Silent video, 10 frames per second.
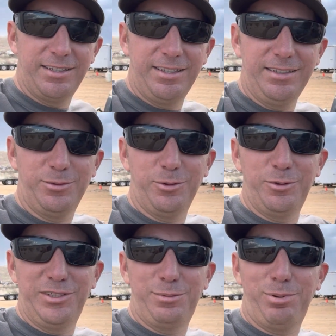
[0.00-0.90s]
This one we
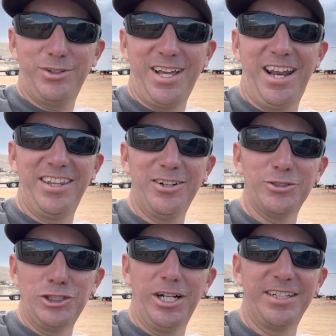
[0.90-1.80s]
just pulled out of the
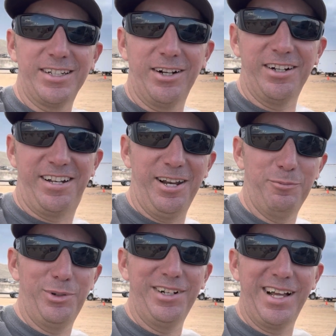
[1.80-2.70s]
old junkyard and
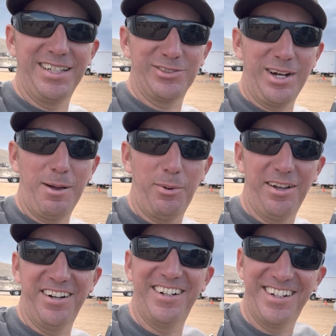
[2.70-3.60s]
put a nice wrap on
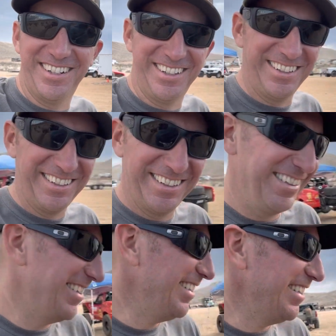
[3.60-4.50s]
her.
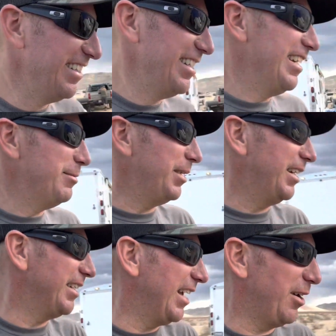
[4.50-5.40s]

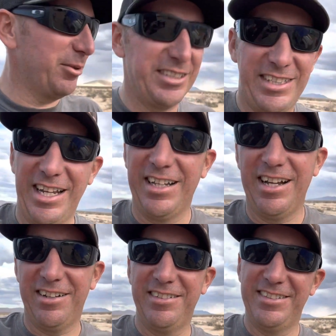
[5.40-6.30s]
But yeah, we're just hanging
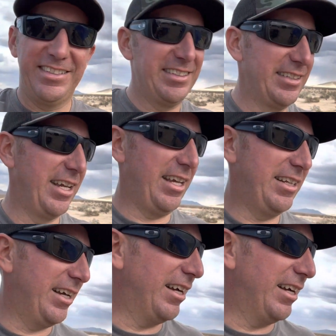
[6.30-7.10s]
out, and